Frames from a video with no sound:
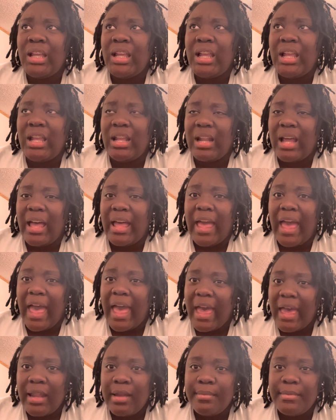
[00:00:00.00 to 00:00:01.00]
and I
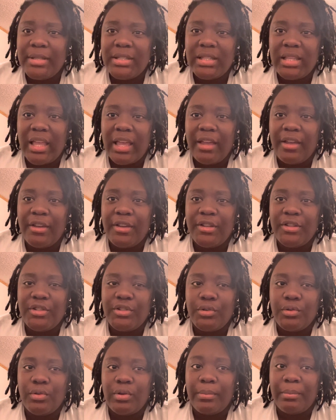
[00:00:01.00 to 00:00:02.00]
had a miscarriage,
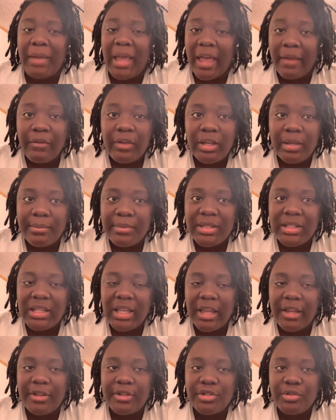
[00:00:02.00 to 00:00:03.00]
or I'm having a
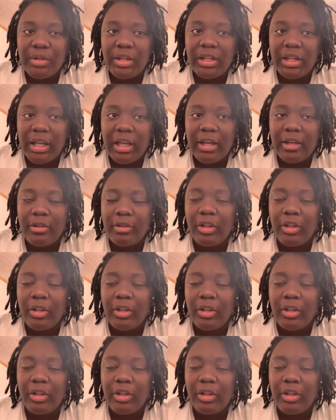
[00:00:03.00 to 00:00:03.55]
miscarriage right now.